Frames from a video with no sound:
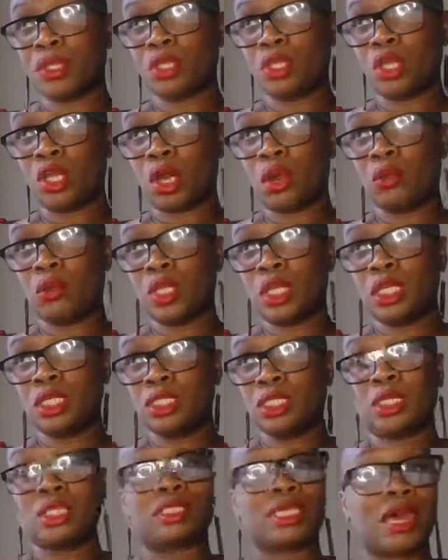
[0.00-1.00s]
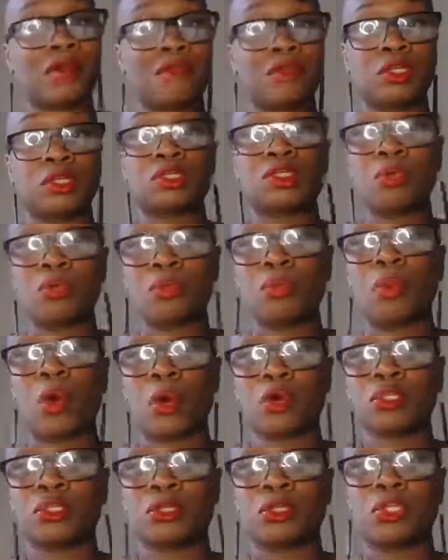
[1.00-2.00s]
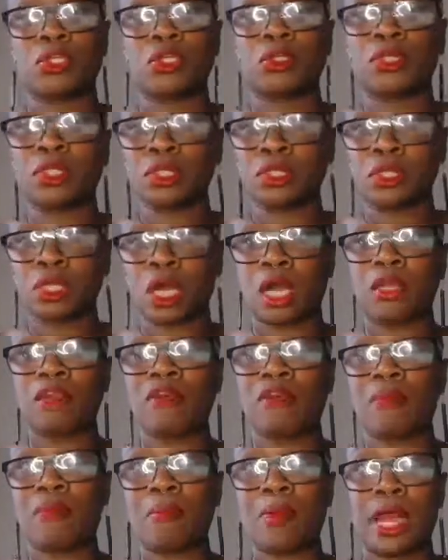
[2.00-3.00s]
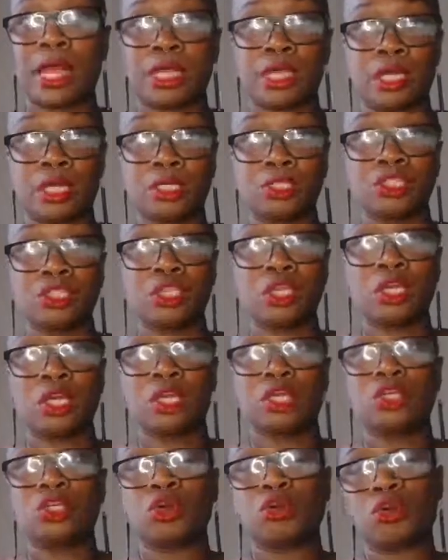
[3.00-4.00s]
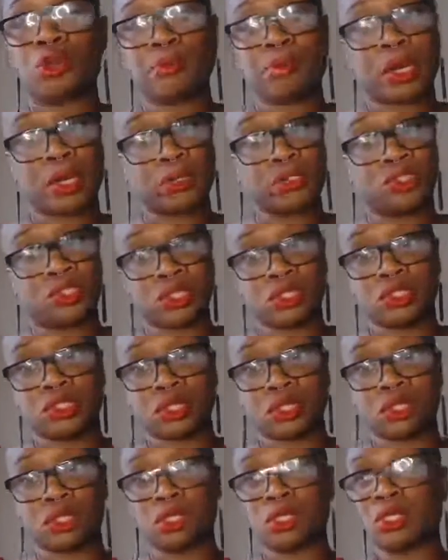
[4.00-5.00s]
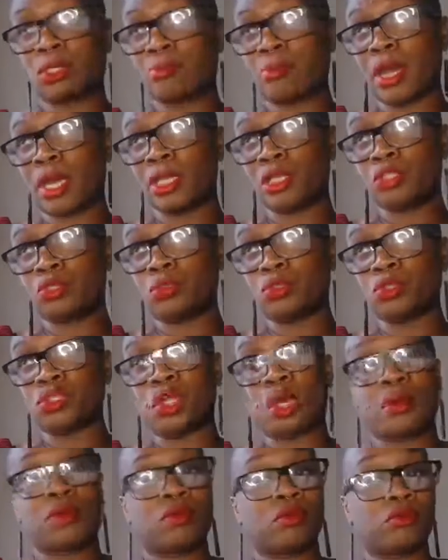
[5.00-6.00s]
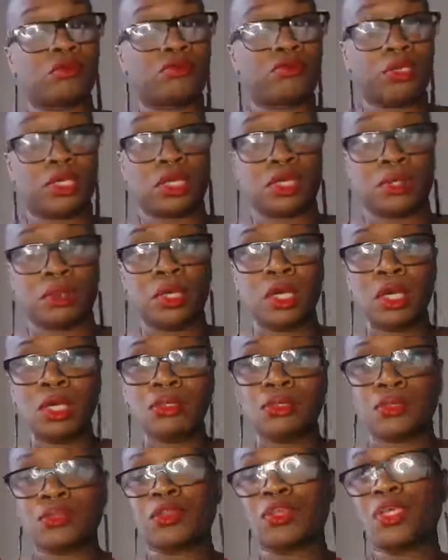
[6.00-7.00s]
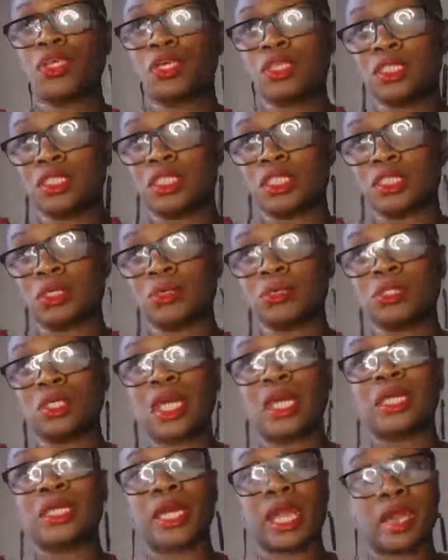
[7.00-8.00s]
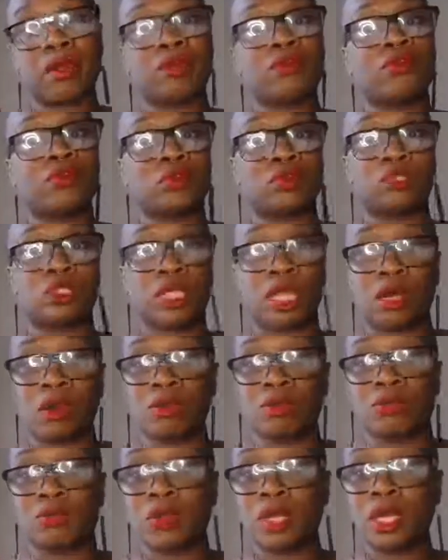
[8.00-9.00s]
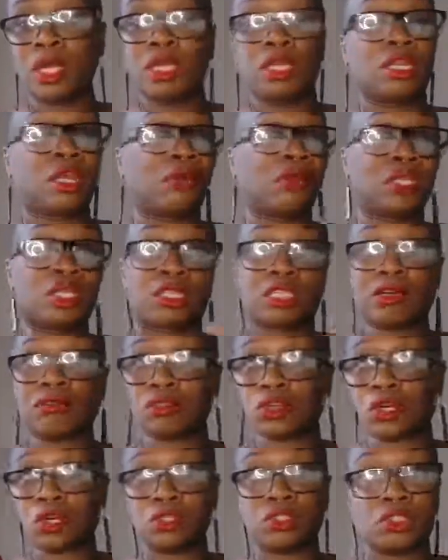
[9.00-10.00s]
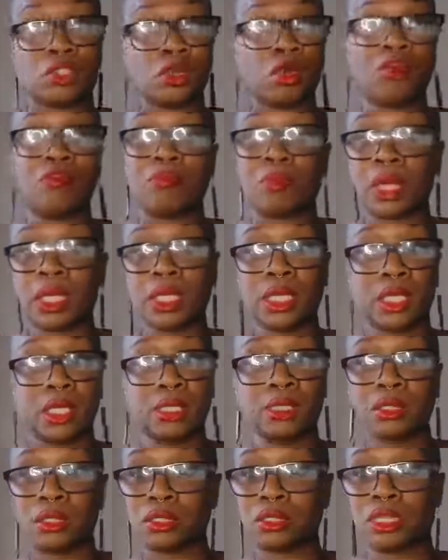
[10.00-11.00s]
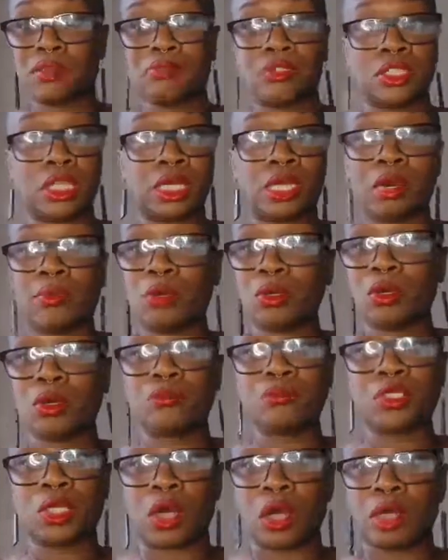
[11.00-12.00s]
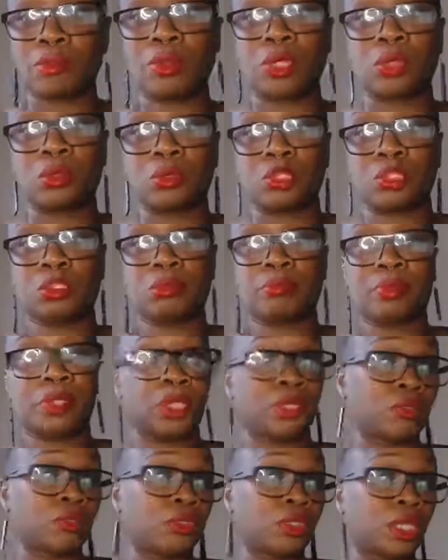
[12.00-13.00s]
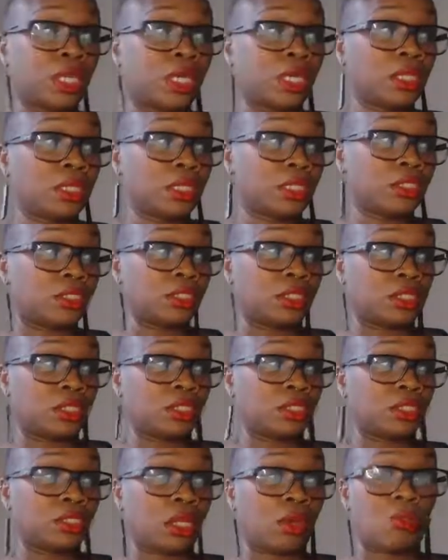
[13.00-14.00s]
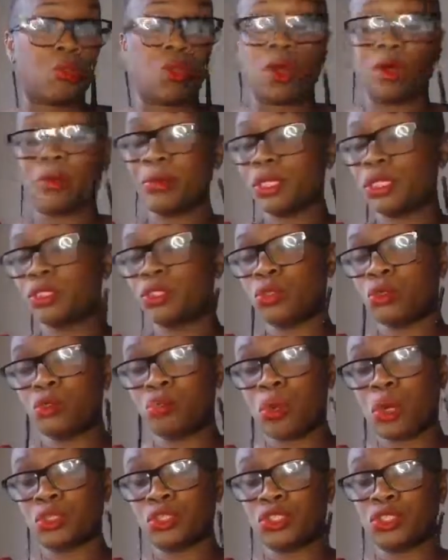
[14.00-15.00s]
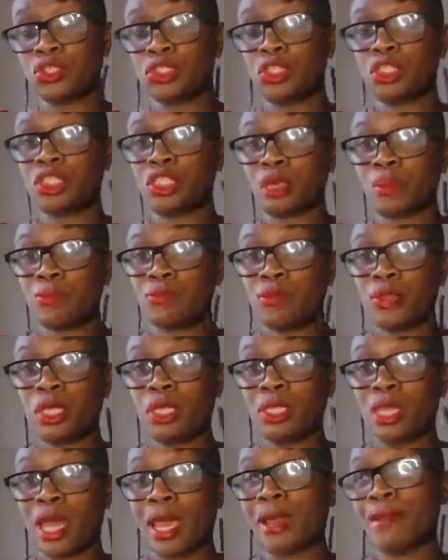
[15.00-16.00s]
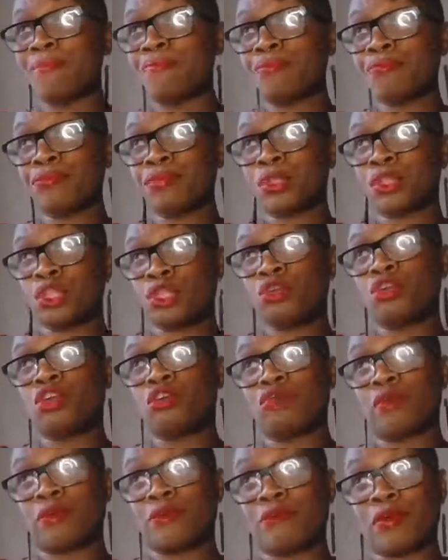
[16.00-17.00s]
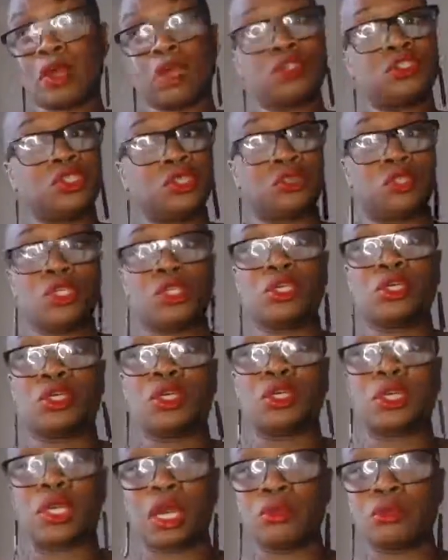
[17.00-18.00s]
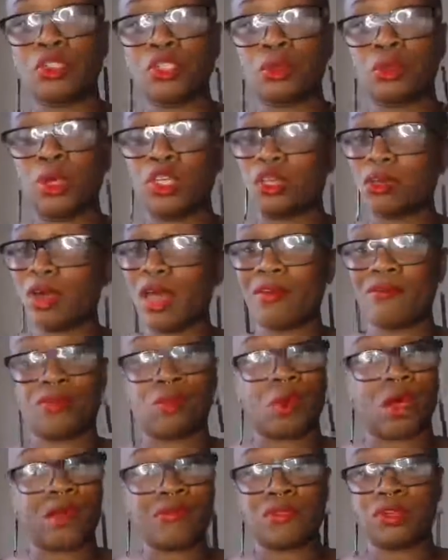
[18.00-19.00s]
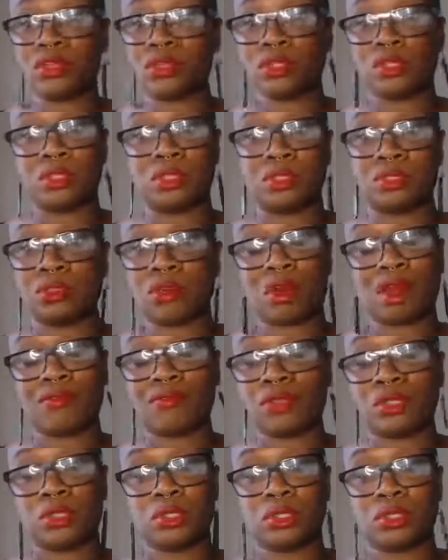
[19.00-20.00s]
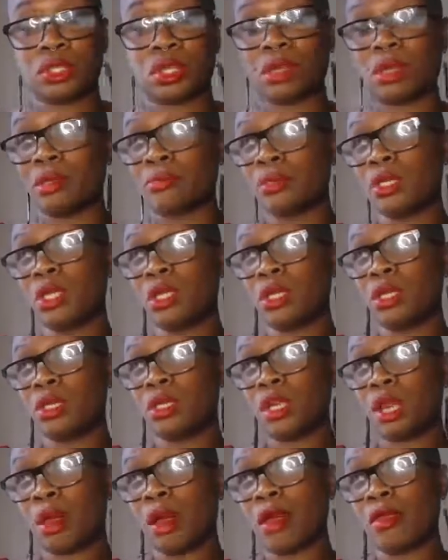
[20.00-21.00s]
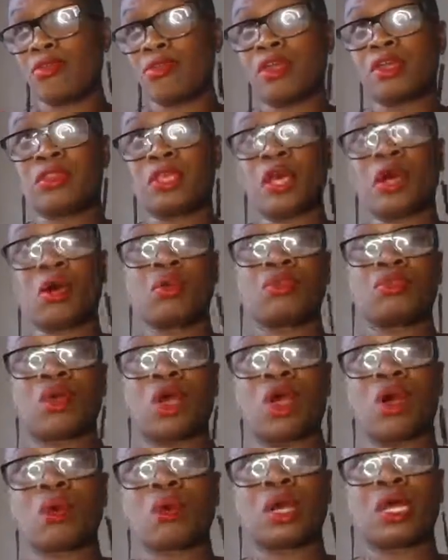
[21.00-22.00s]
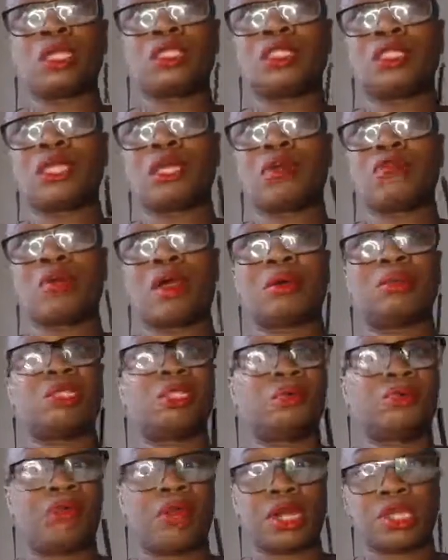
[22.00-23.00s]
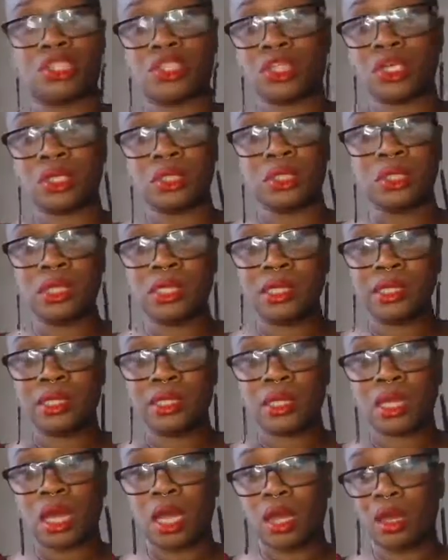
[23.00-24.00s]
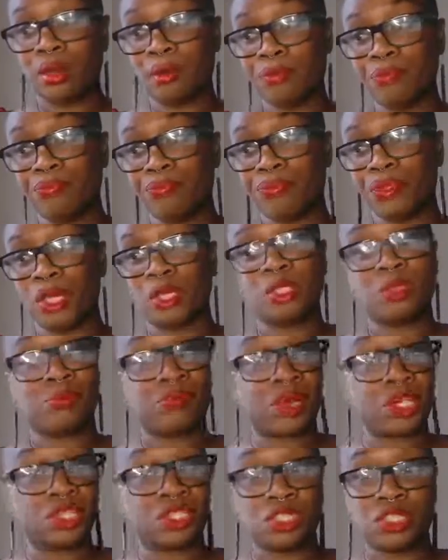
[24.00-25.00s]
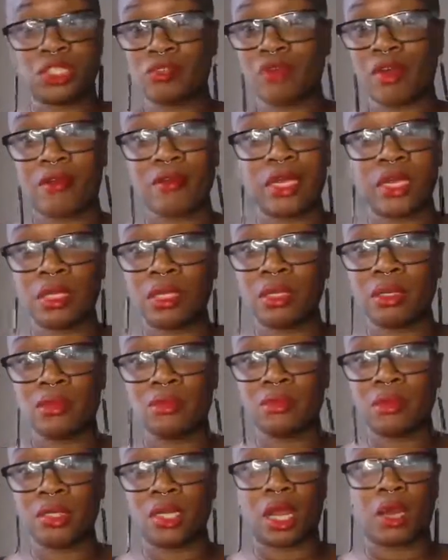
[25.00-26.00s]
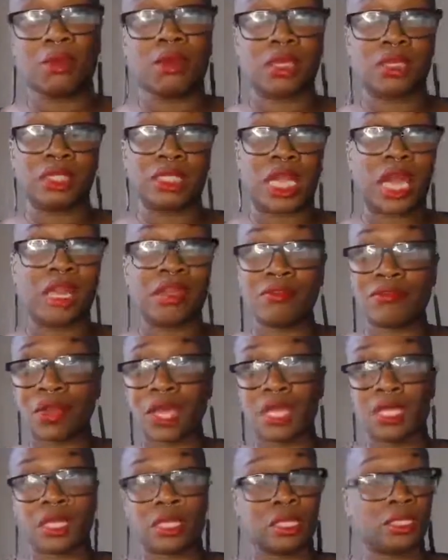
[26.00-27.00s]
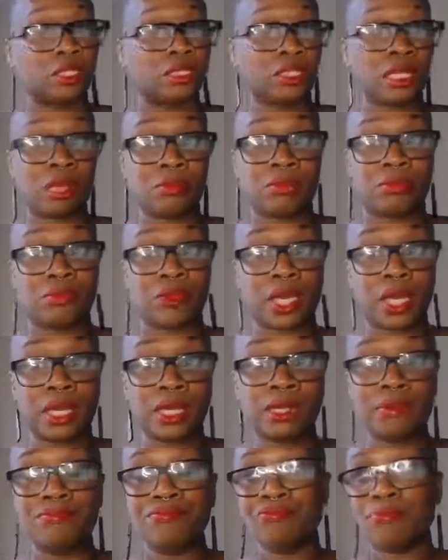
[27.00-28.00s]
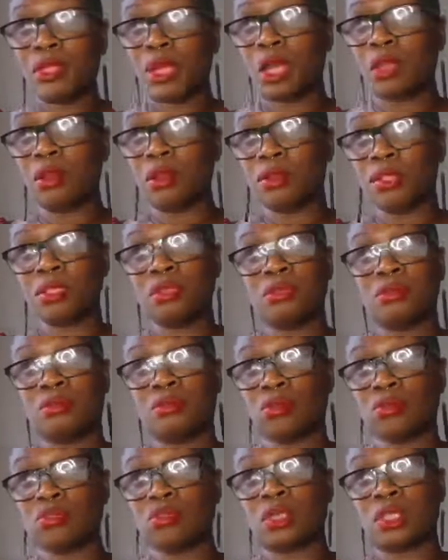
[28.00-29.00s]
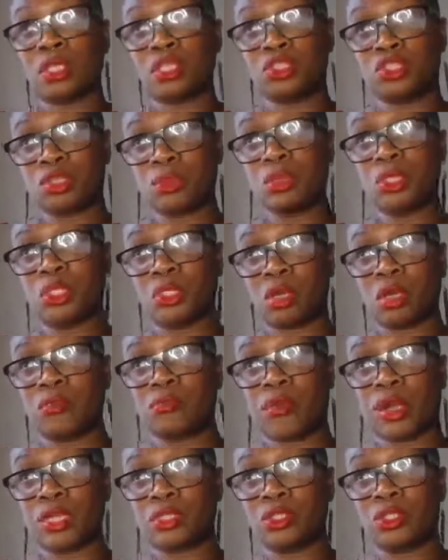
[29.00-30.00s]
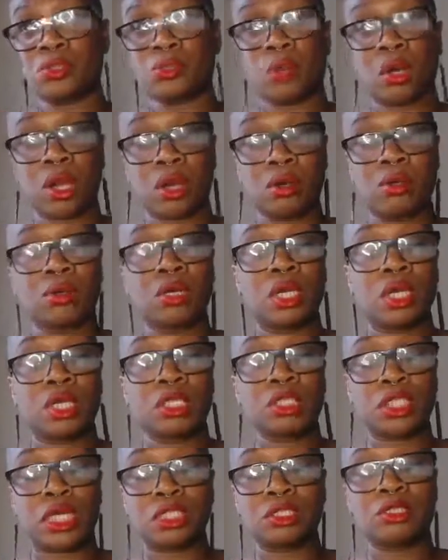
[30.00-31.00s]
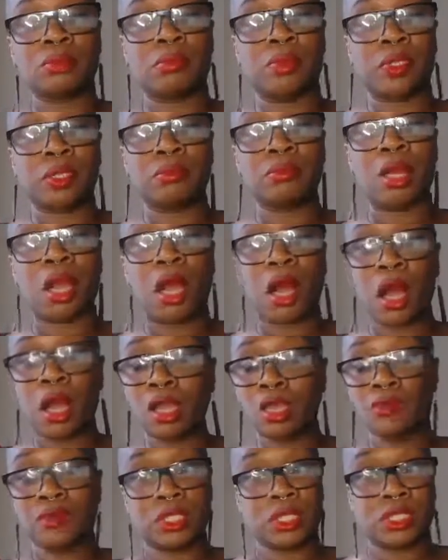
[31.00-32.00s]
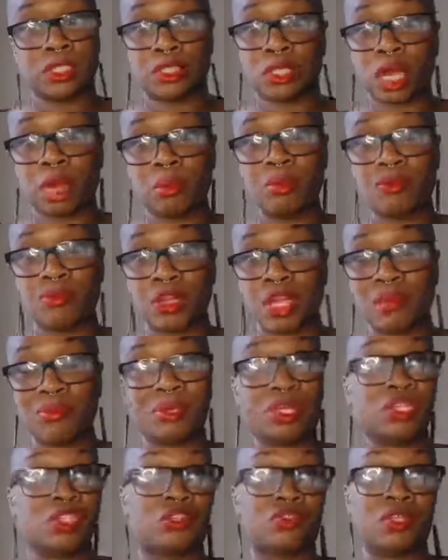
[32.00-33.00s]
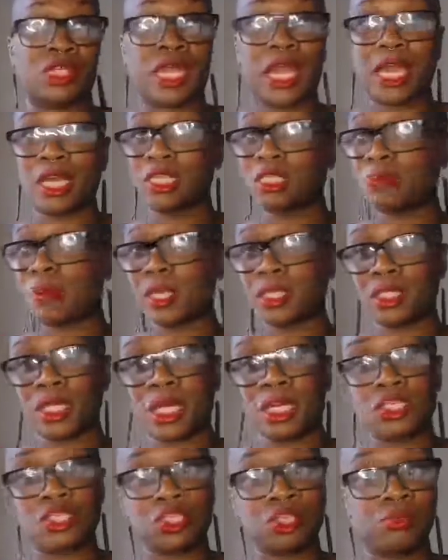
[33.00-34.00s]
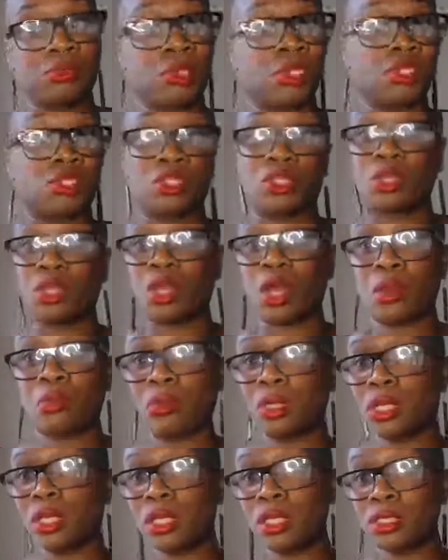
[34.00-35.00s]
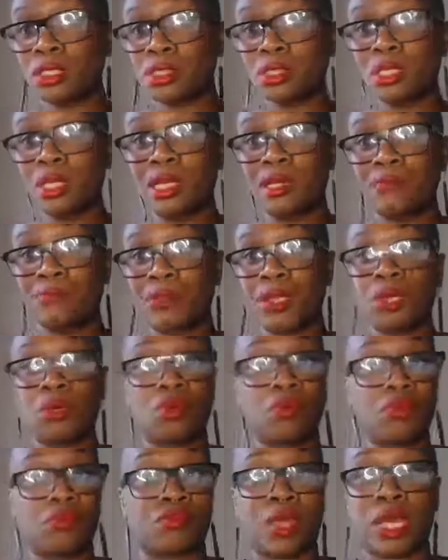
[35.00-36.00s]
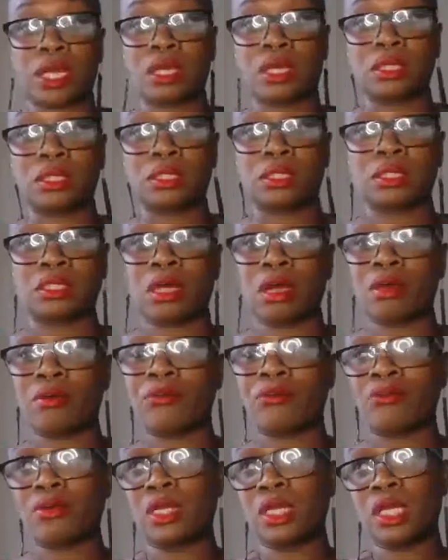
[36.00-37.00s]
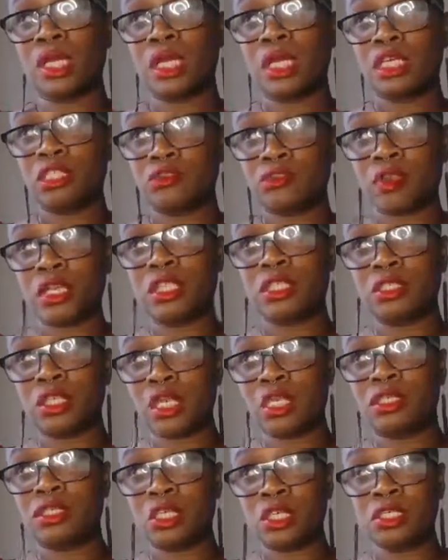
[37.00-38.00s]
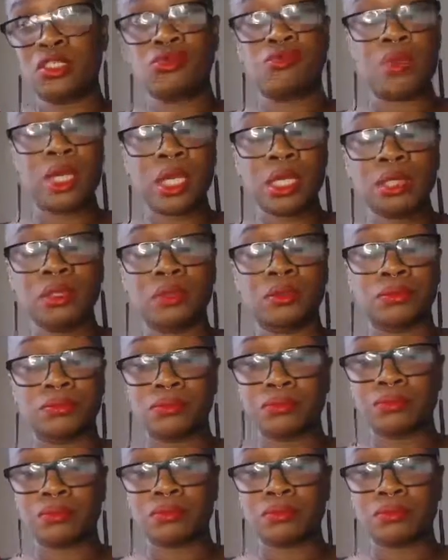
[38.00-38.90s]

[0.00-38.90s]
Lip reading: You know, it's having a toolbox so that you can kind of manage your emotions, so that you can manage what's going on for you, so that you can still take care of yourself. You know, it doesn't have to cost a lot of money, it doesn't have to take up a lot of time in order to build this well-being toolbox. It's just something that you can refer to, that you can go to when you're have not having a good not having a good time. You know, I think the whole idea around depression. You know, depression is very, you know, is elevated at this time of year. I know that also the suicide rates as well tend to be higher at this time of year because of the expectation, because of the loneliness and all of that kind of stuff is real